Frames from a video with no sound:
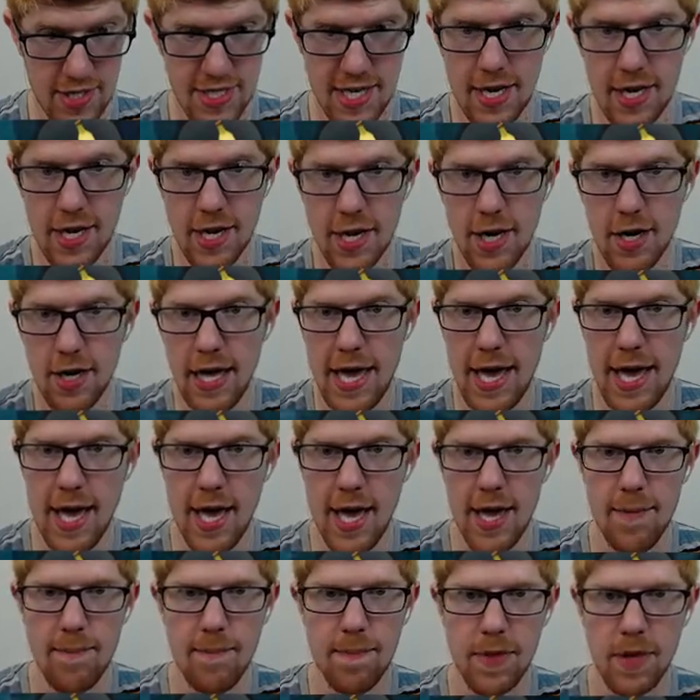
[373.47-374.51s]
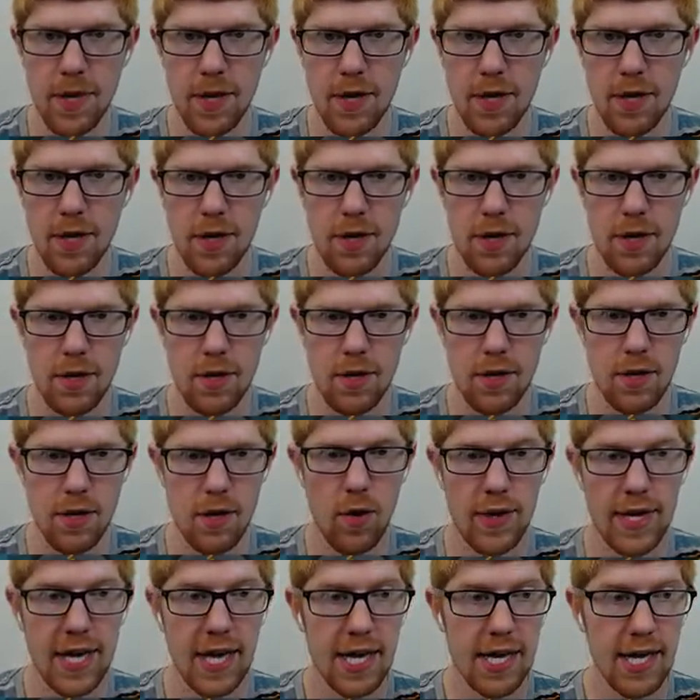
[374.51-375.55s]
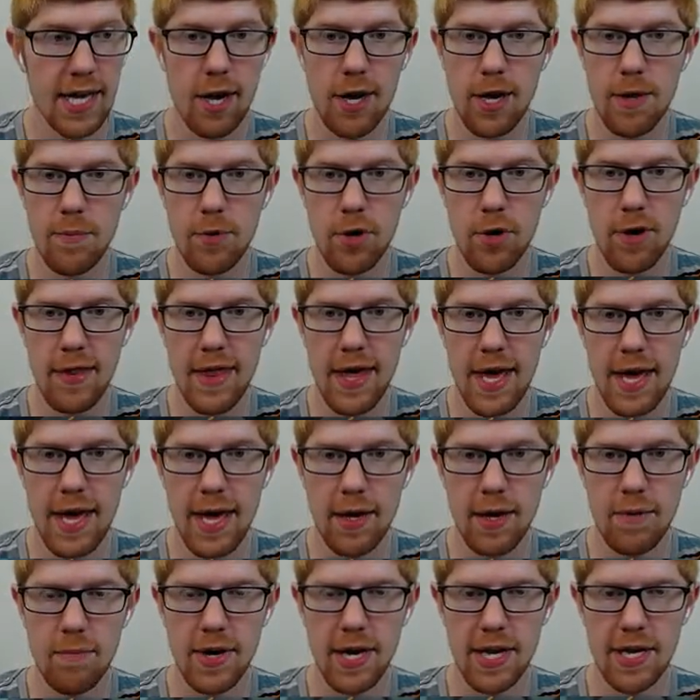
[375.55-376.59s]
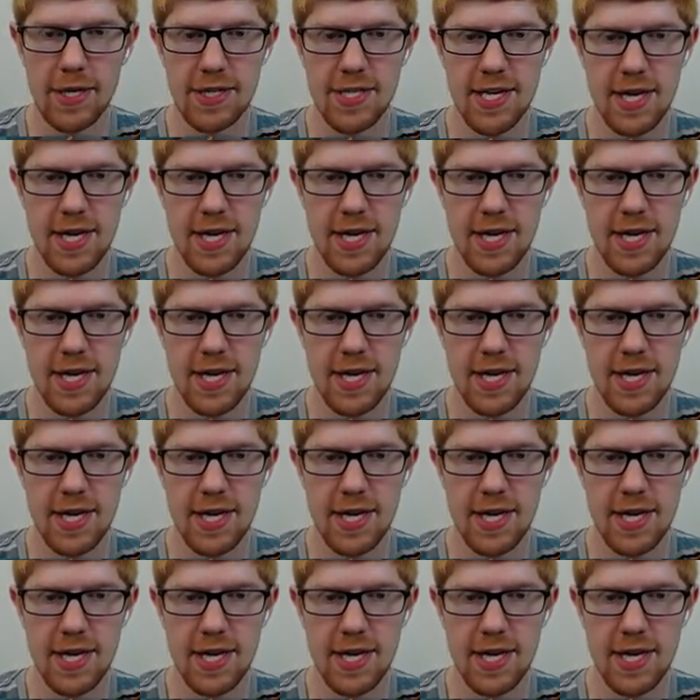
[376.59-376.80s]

Take all? A. Oh, I can't carry any more of that, but I can